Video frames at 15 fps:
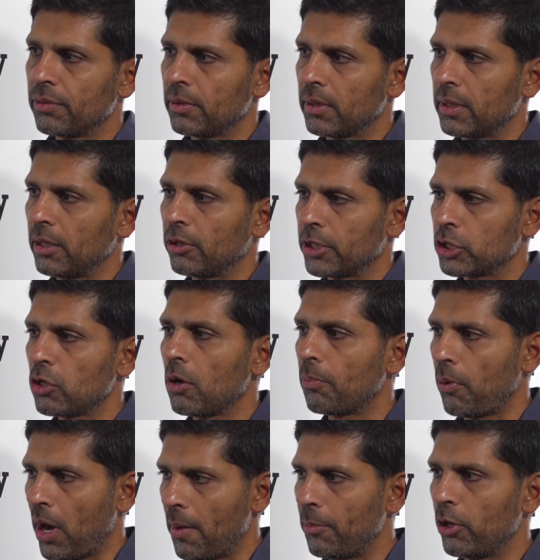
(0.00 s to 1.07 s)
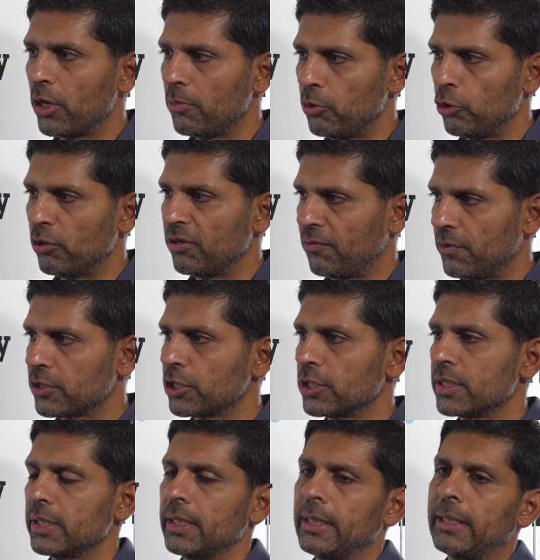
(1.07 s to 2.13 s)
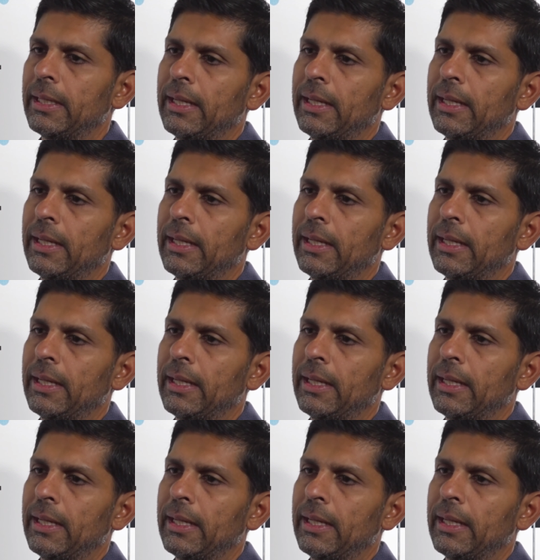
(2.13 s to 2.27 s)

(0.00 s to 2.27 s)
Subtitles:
an illness called primary immunodeficiency,